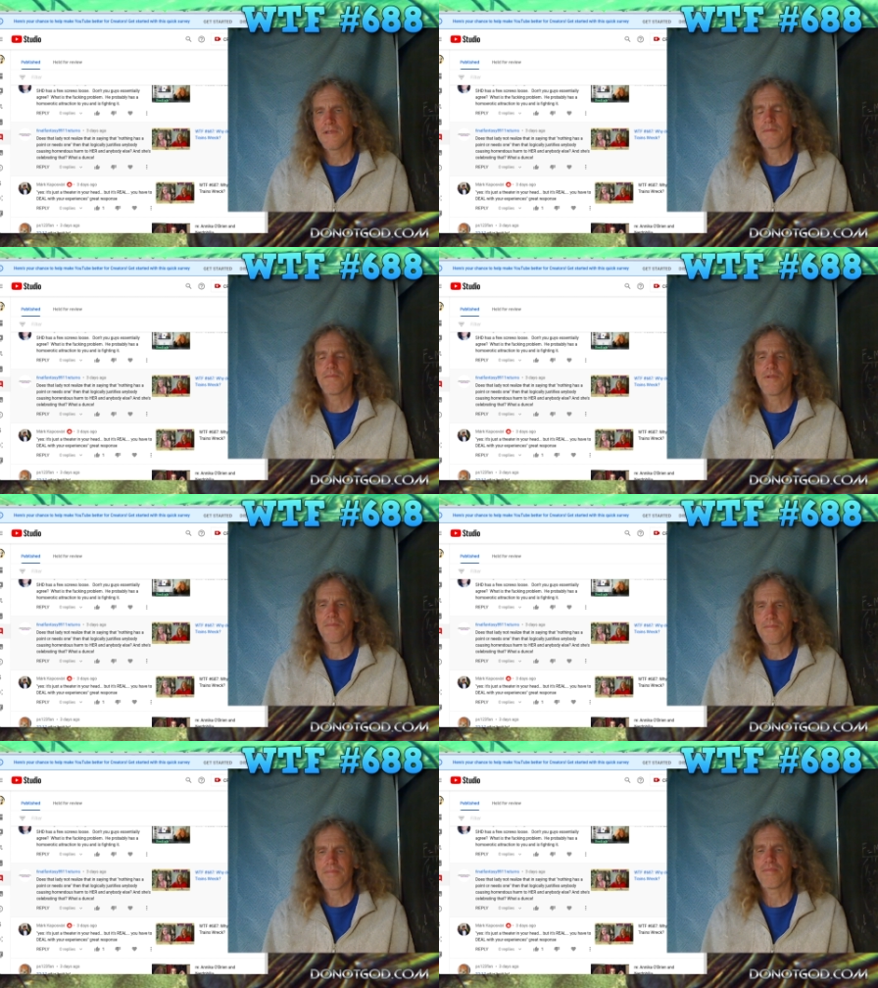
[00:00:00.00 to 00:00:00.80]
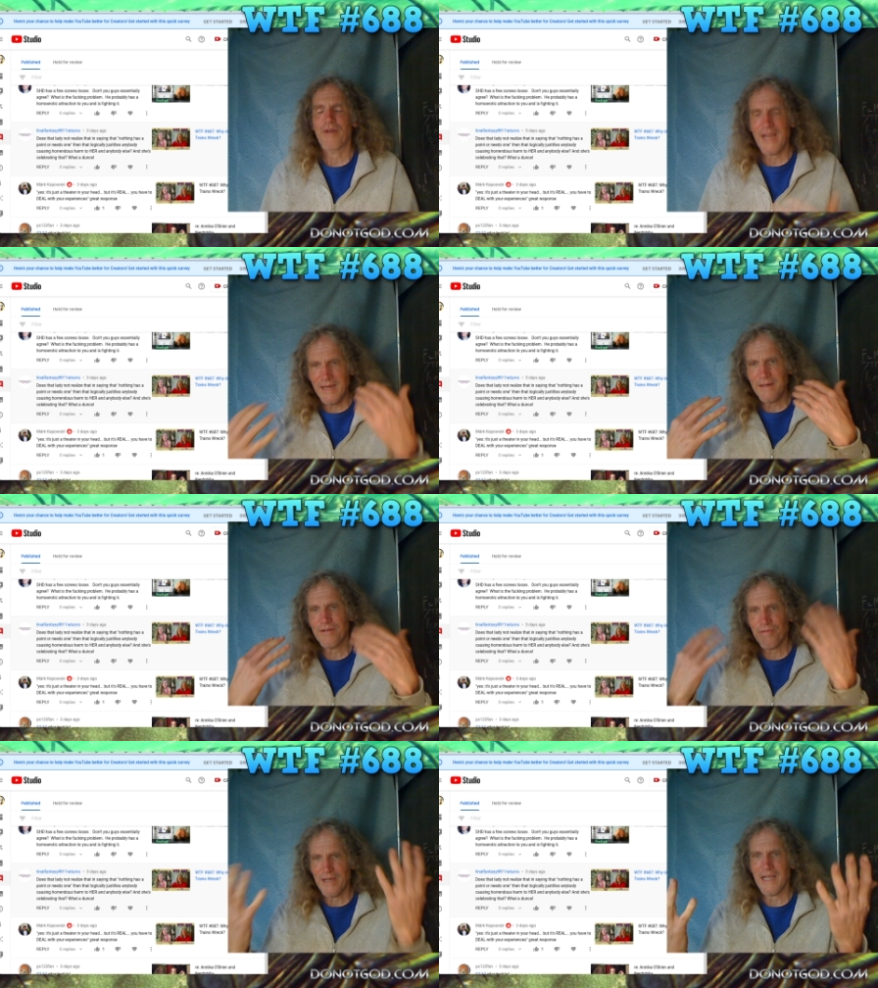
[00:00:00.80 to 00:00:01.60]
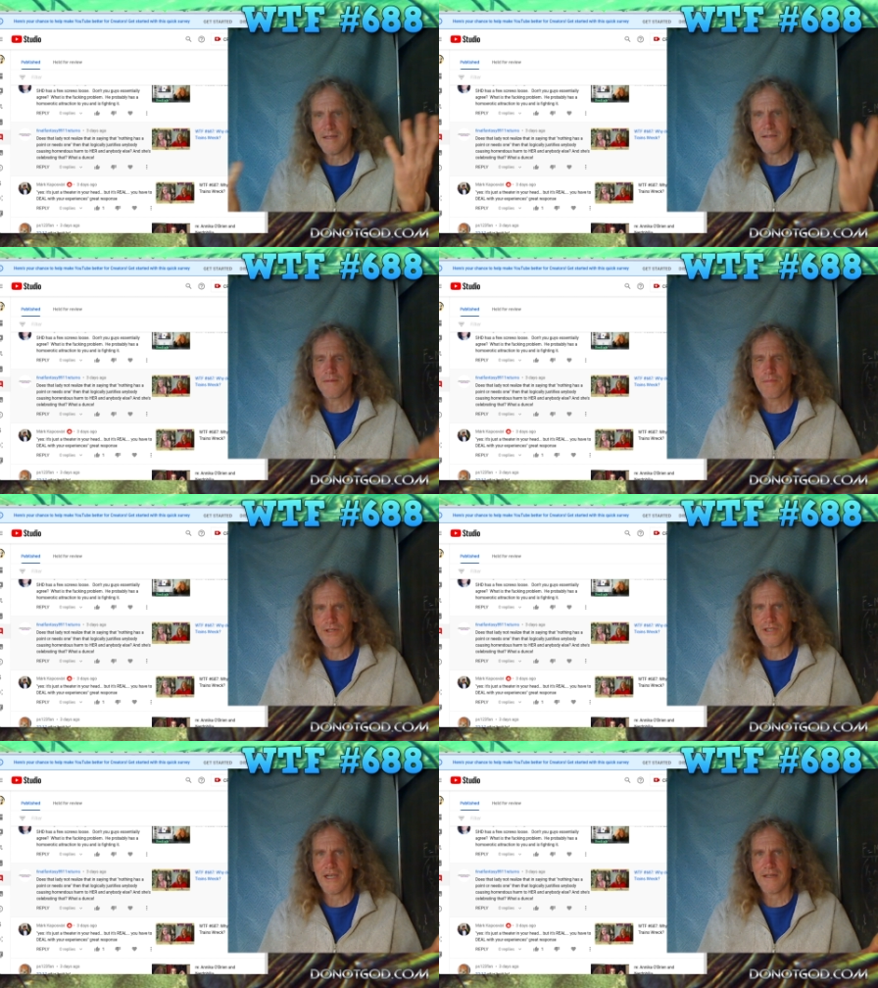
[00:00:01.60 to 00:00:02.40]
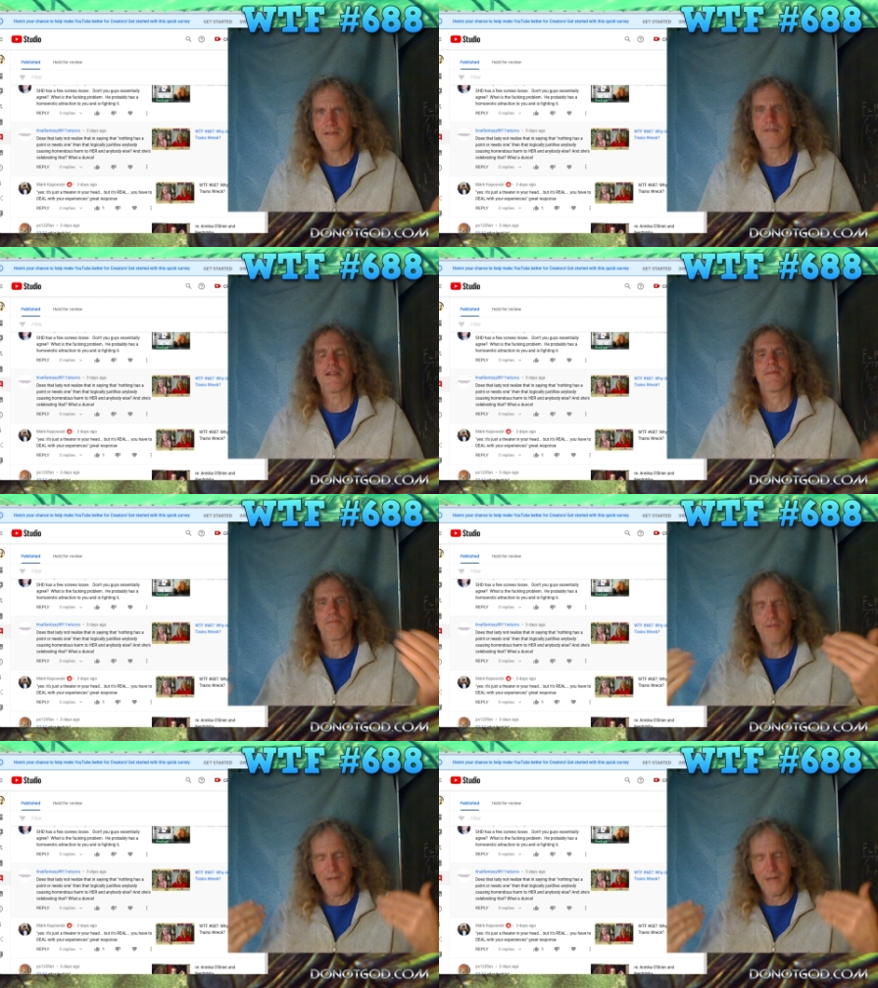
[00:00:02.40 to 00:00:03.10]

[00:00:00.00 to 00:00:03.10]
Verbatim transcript: The, the brain creates the projector,